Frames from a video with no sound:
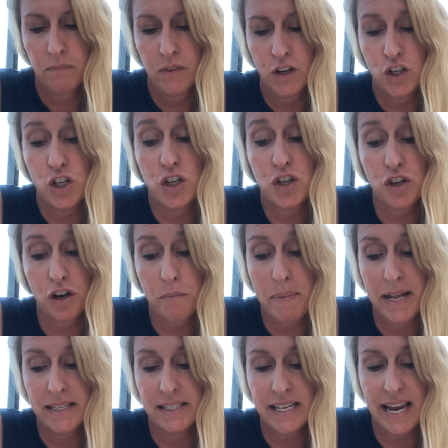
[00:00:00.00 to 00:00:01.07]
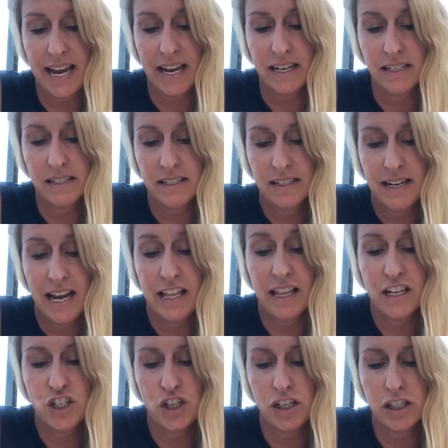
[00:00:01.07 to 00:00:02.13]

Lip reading: She shook Ben's hand, and then she